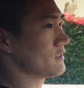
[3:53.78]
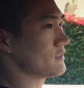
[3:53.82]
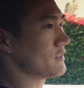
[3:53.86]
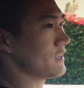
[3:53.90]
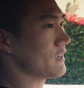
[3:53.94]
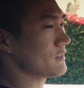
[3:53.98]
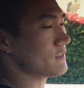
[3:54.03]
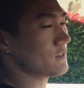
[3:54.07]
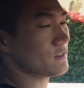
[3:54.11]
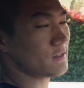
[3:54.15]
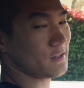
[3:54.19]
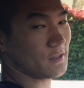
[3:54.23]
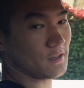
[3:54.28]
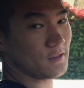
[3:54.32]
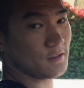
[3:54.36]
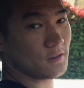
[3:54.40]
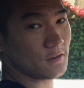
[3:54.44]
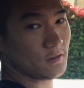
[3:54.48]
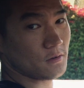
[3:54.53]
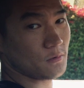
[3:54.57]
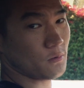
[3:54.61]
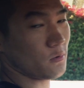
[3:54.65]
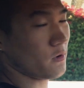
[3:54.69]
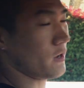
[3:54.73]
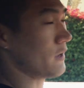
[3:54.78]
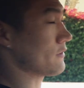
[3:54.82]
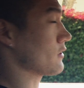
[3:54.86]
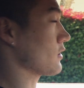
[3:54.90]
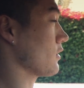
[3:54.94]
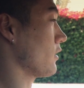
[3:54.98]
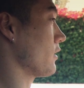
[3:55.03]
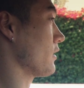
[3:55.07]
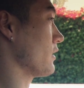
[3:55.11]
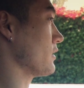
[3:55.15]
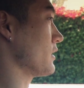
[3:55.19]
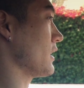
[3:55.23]
Technically, we don't have to
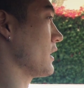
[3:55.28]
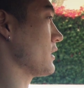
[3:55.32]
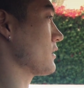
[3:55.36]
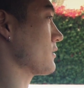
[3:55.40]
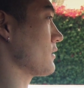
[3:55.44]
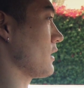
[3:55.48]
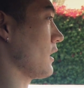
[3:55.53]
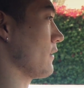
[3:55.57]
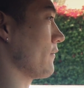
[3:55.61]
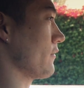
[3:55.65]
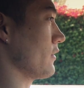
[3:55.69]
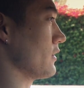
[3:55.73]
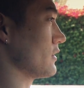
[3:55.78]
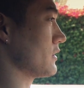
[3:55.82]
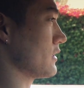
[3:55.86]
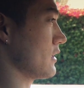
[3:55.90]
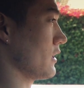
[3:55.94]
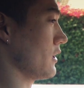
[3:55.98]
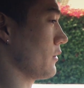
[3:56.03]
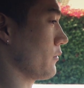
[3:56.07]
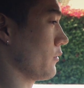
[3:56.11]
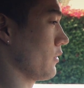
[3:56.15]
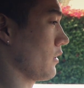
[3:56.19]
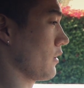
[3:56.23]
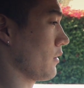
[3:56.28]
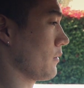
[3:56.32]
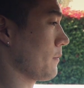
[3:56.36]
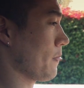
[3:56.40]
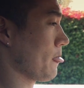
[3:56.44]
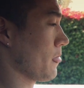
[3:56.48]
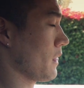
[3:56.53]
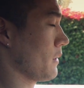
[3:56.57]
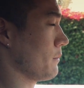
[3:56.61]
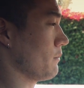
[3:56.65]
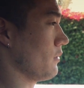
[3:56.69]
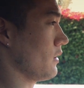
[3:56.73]
go on a test drive for a steering wheel,
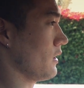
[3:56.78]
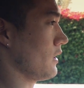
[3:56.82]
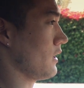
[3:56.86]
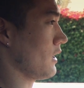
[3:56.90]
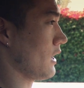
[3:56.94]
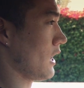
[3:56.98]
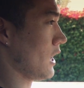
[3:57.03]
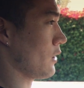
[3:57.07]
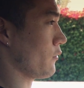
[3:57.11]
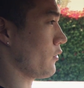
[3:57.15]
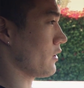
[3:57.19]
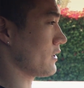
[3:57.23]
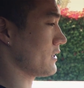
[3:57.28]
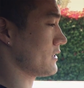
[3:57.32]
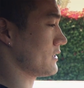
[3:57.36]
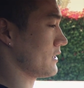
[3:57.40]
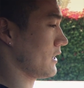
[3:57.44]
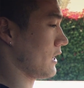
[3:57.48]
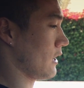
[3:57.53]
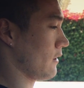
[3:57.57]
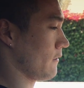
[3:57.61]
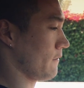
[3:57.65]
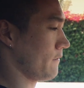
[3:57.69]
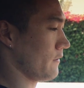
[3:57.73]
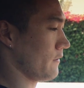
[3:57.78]
but I wanted to see how it